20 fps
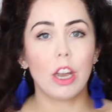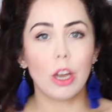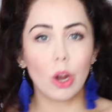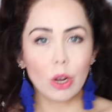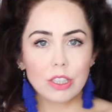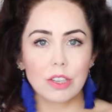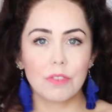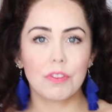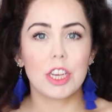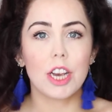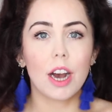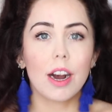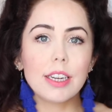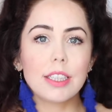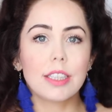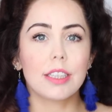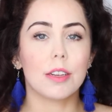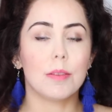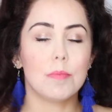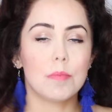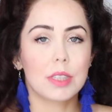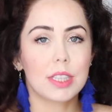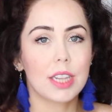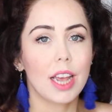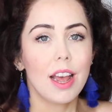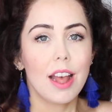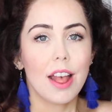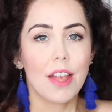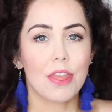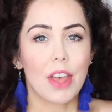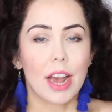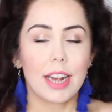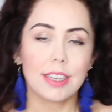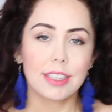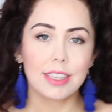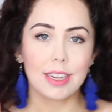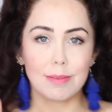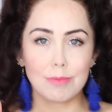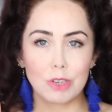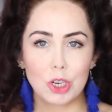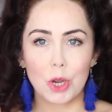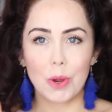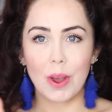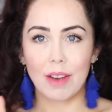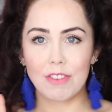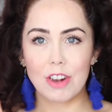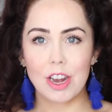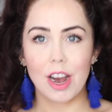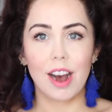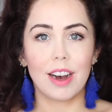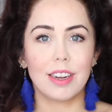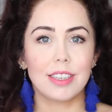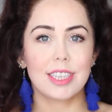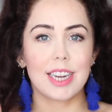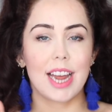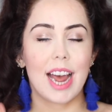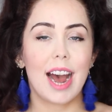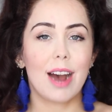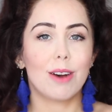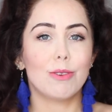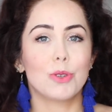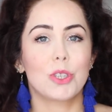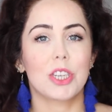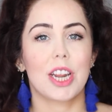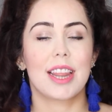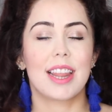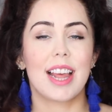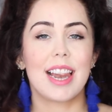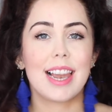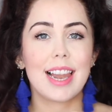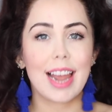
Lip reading: A lot of the items, they seem to have cut out the